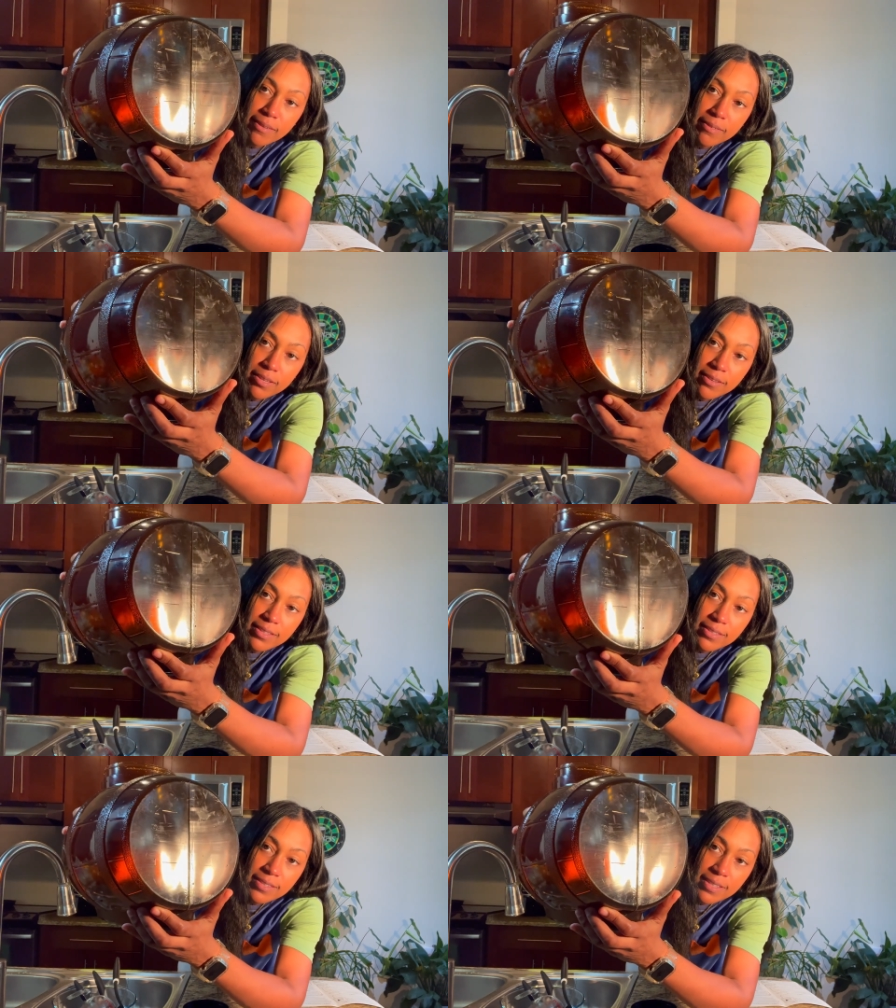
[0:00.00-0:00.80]
maybe you can
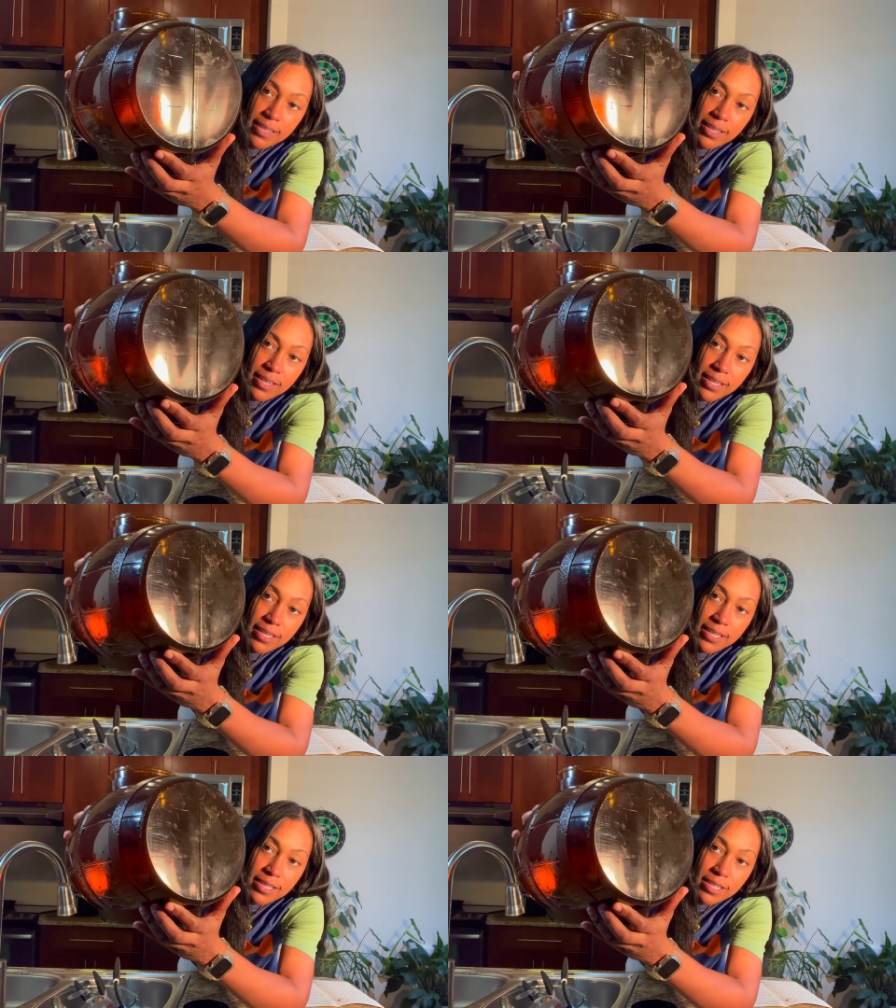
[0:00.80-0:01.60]
see.
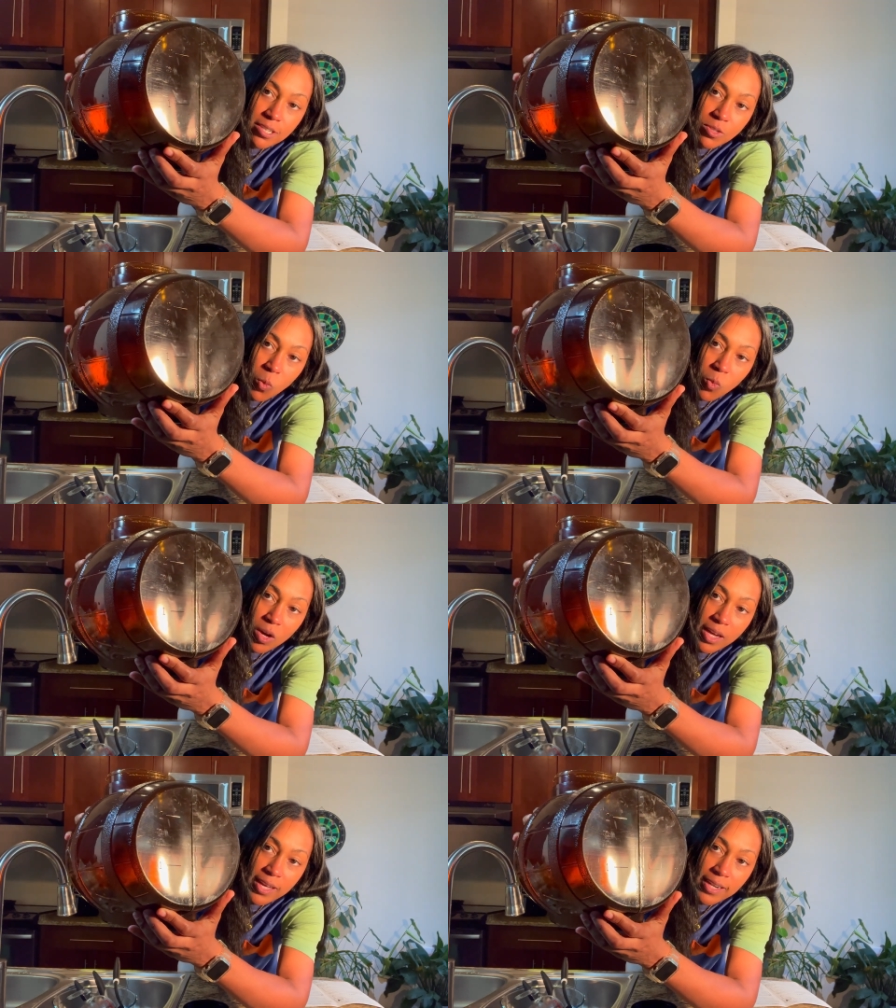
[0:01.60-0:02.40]
There's a
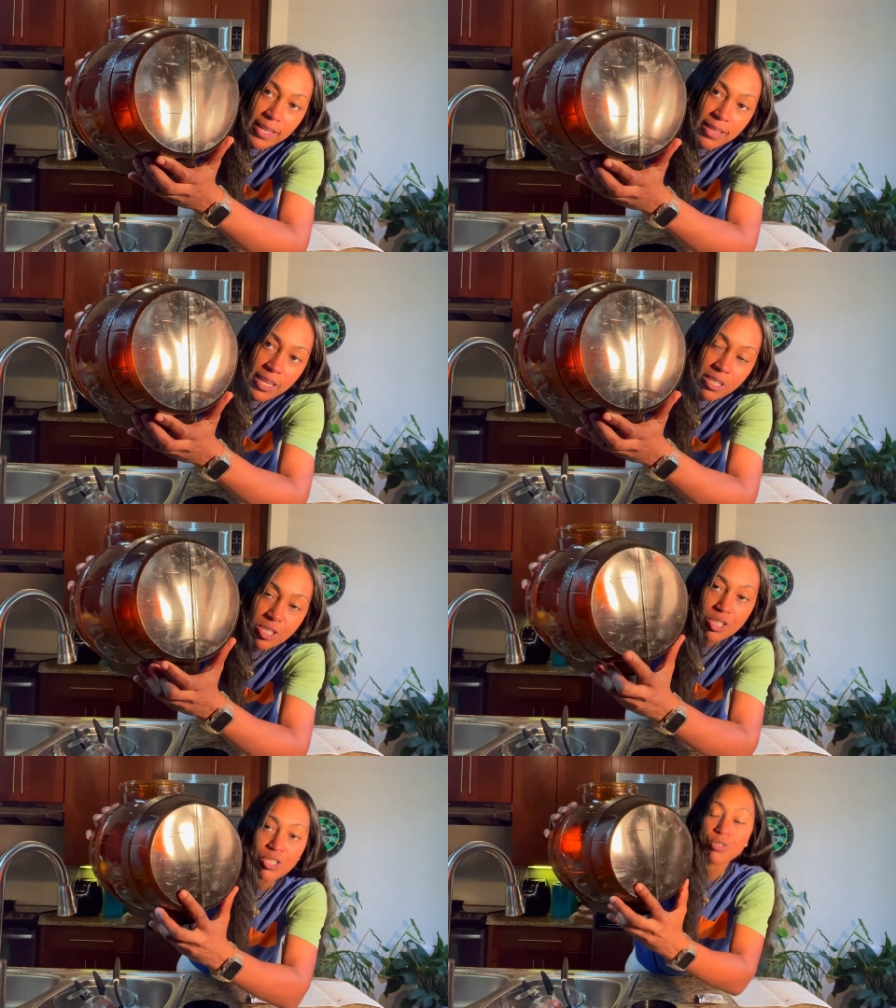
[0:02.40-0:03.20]
1 and there's
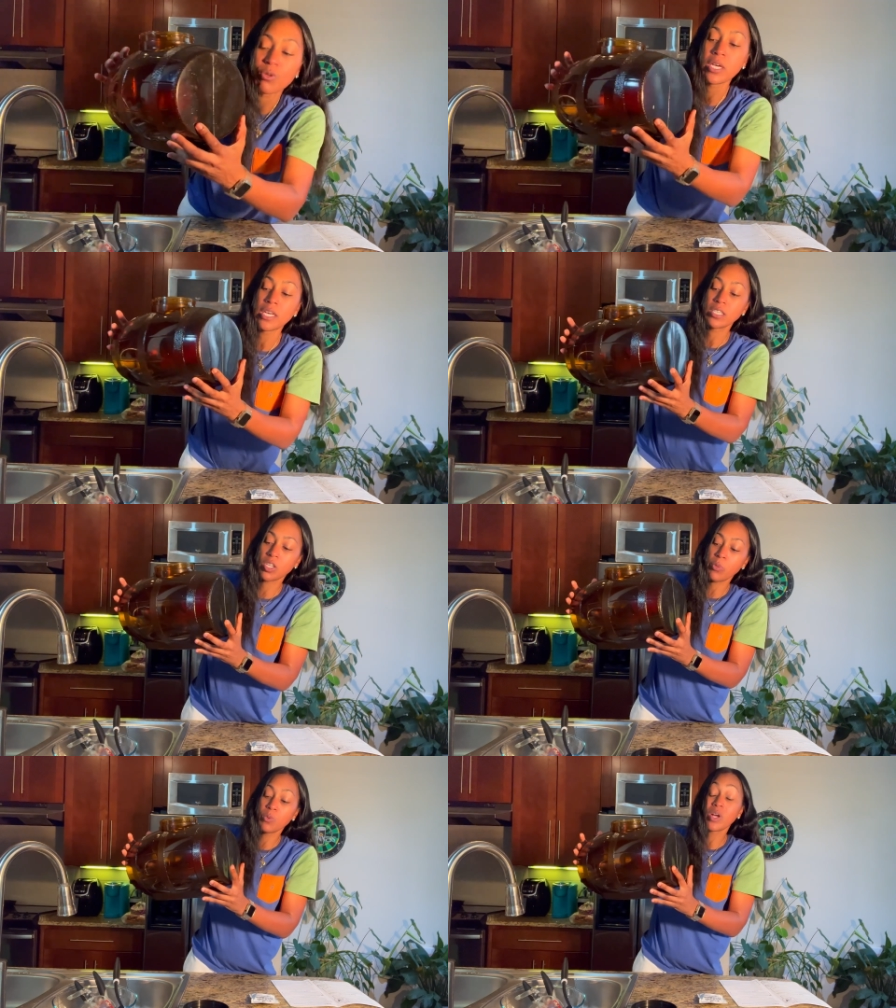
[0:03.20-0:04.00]
a 2.
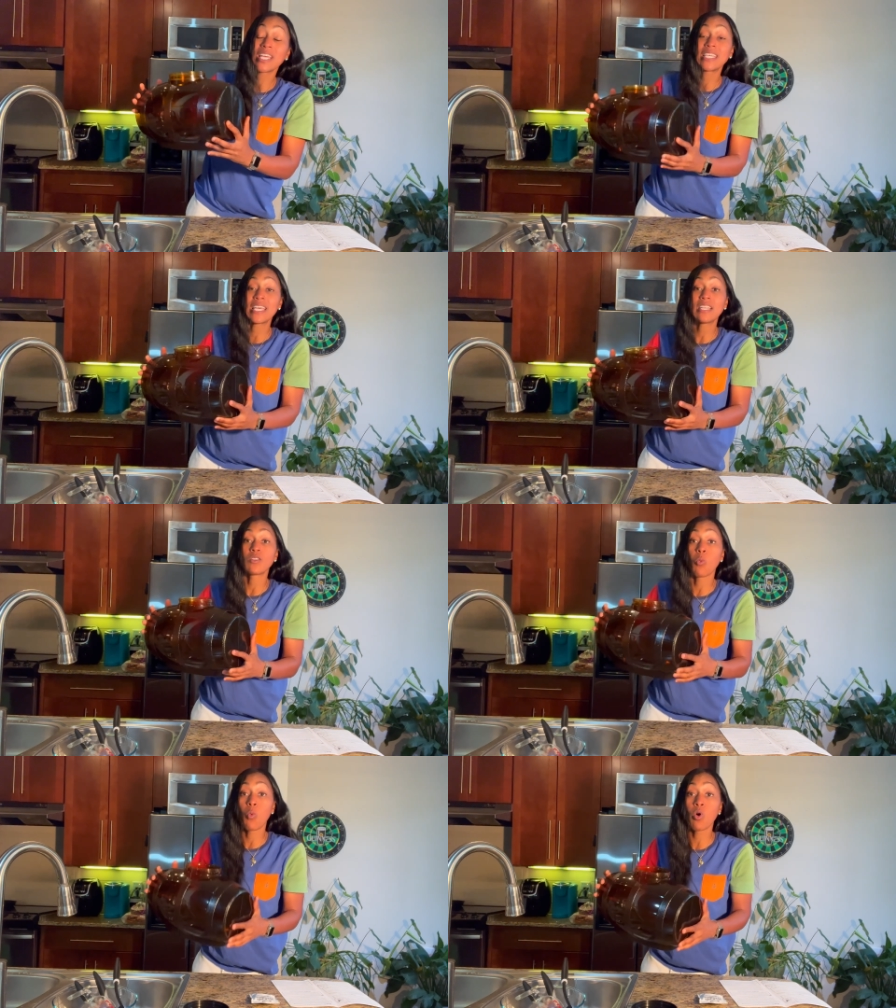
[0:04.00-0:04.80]
So we wanna get
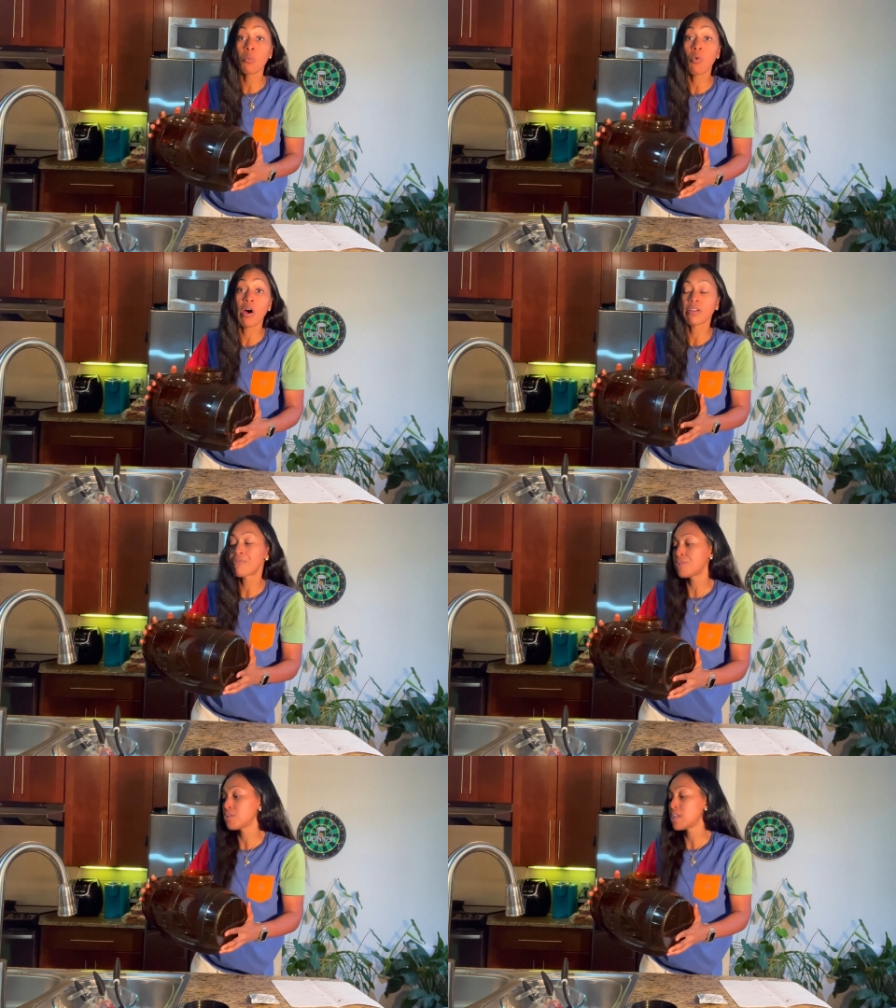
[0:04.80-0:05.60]
the warm water
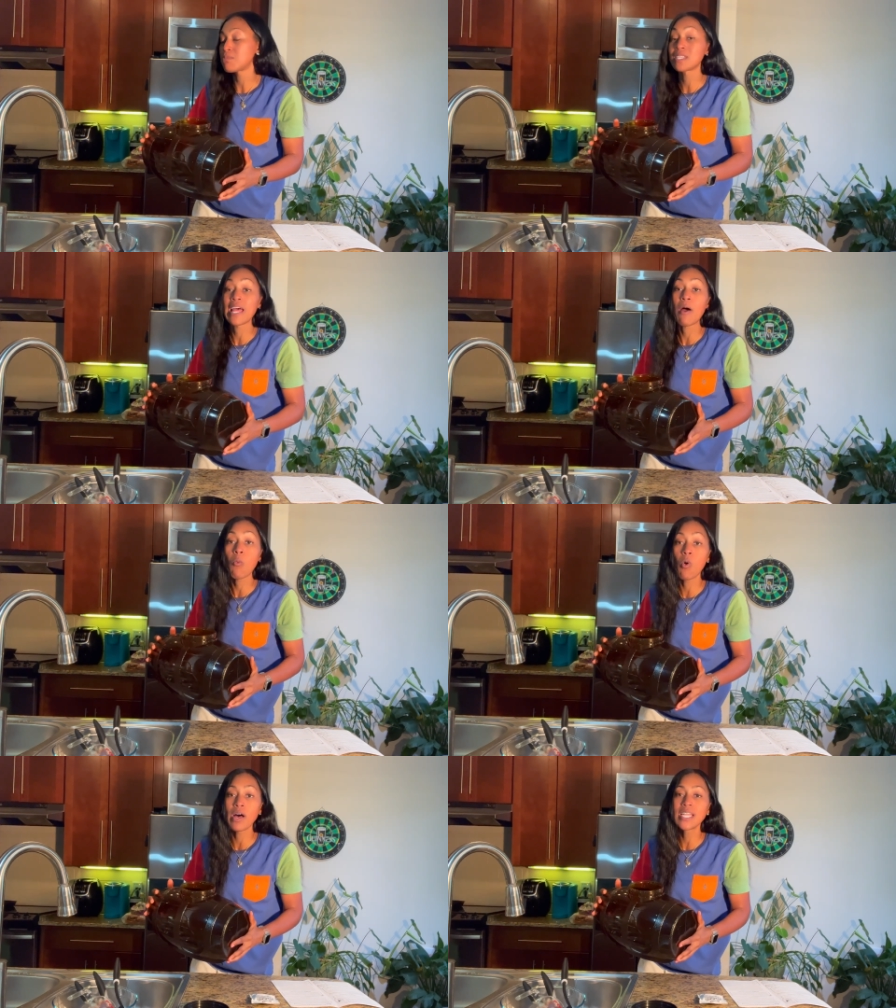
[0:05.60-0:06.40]
filled up to that
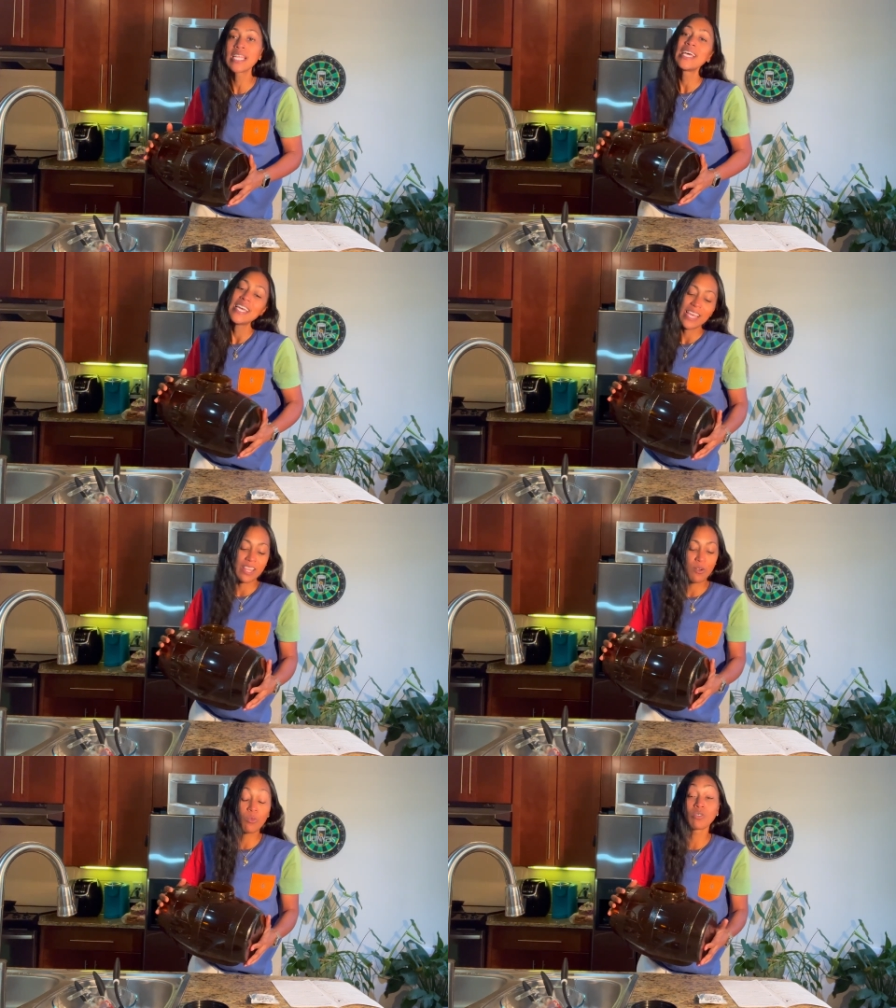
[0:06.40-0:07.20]
1, and
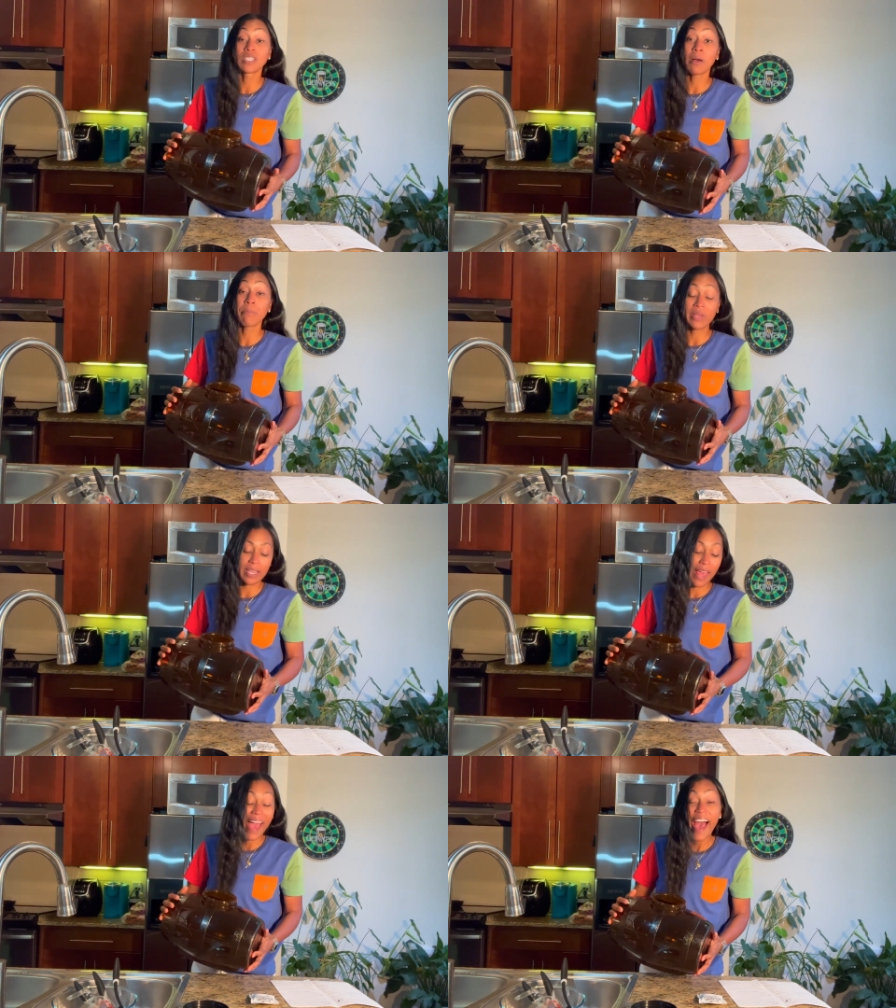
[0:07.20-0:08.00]
then we'll dump
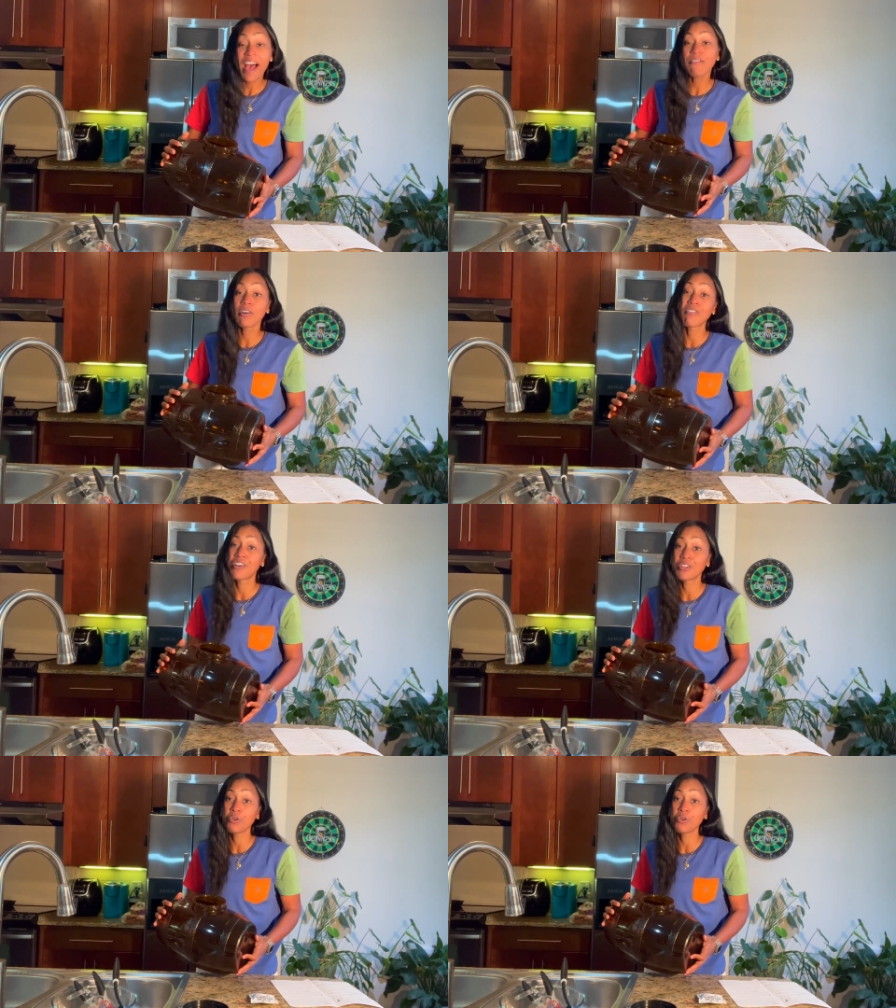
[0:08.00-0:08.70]
in half of our no